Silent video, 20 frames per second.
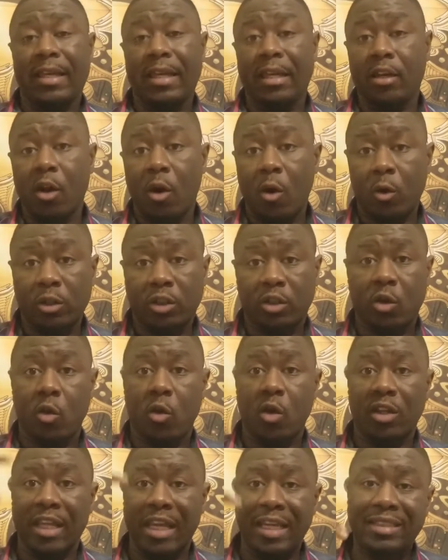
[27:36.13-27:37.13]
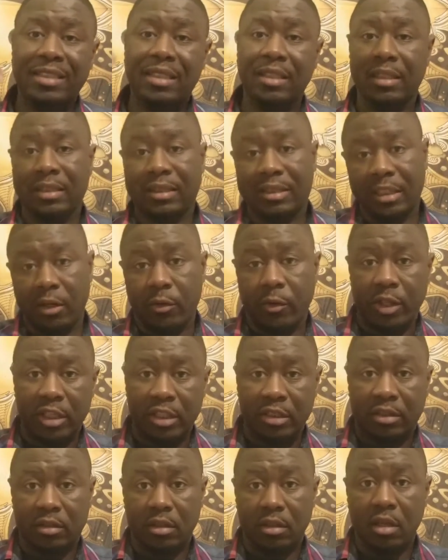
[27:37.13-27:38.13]
And then those correlate to the
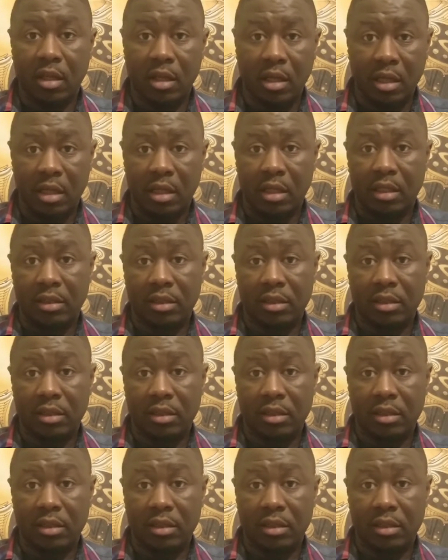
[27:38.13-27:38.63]
Sirius